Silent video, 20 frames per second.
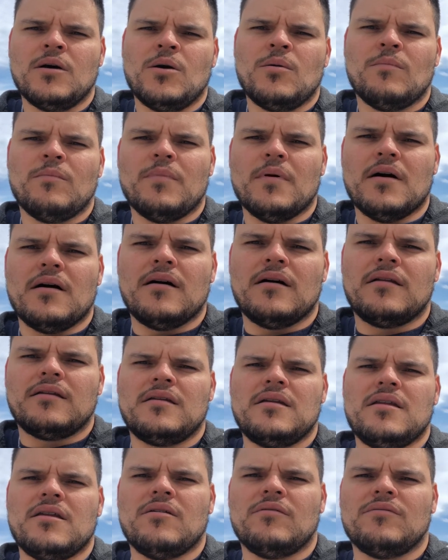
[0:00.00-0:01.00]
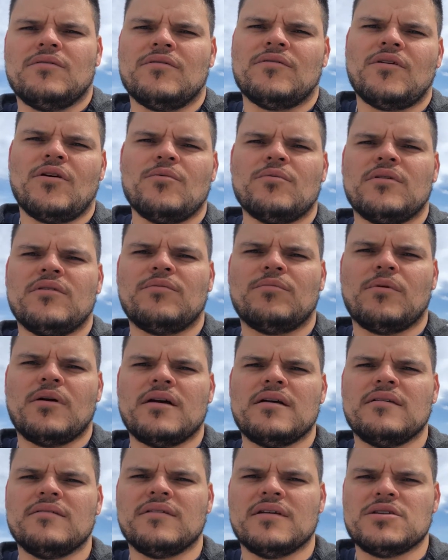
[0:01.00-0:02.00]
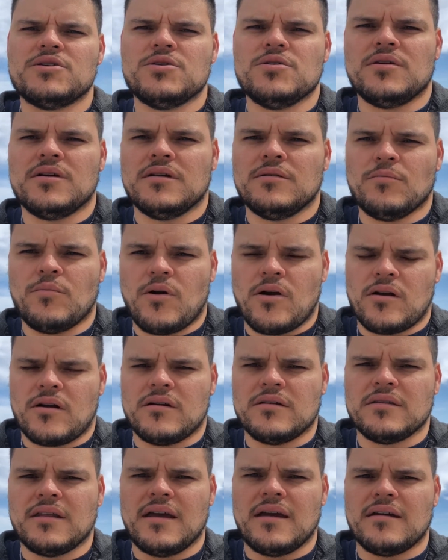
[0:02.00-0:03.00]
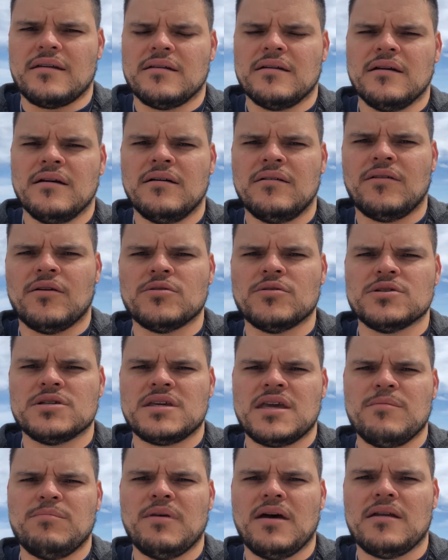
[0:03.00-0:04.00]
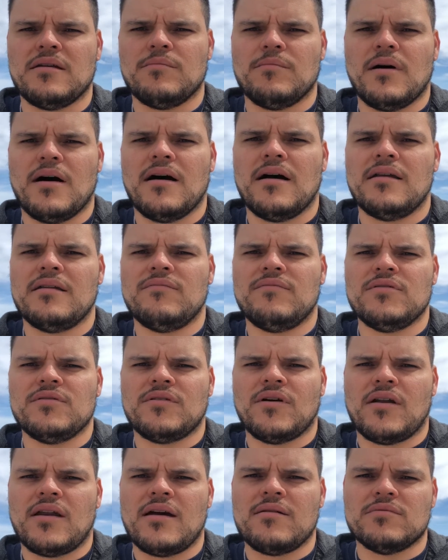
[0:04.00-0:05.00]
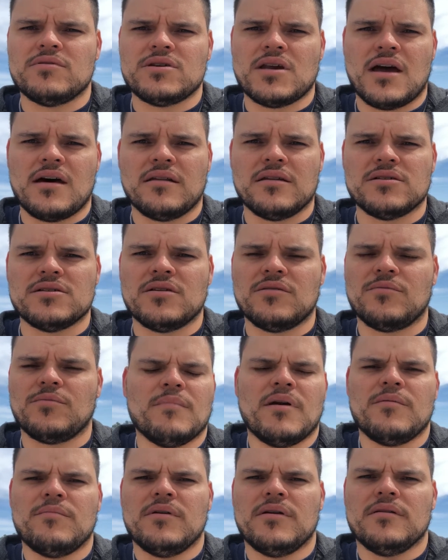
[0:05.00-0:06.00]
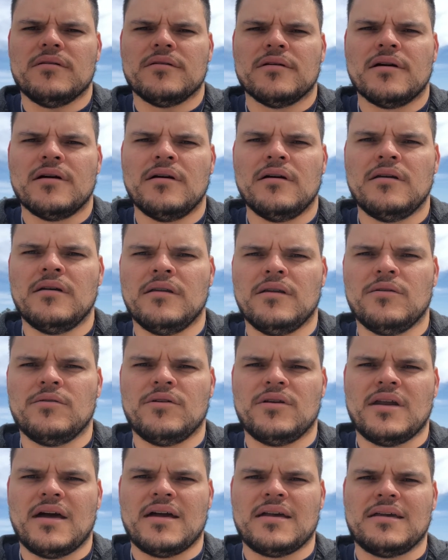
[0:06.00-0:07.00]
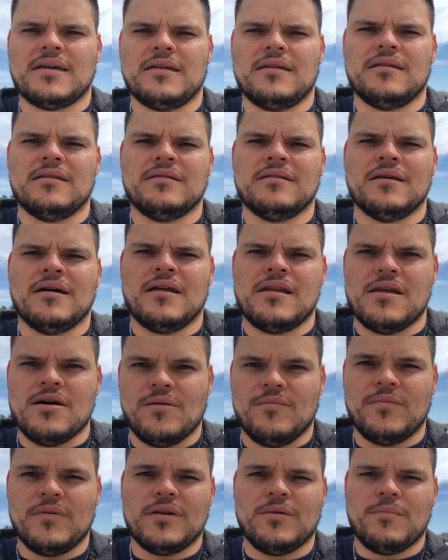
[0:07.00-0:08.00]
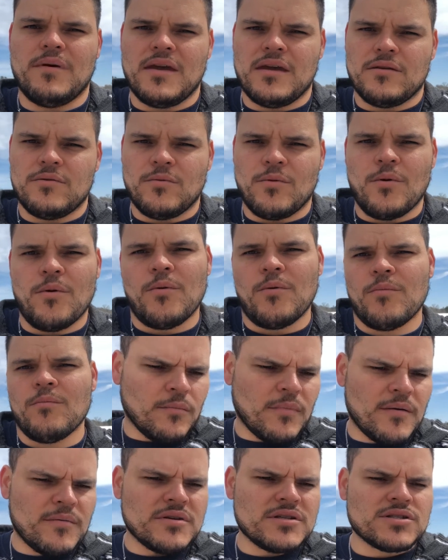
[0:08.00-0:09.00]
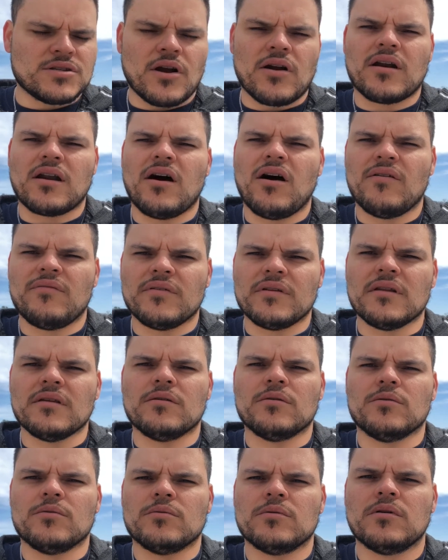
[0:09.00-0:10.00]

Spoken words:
but there's always ways that you can work on that. So just keep that in mind. If you start having challenges, maybe you're not getting enough in the bedroom, or maybe you're starting off a little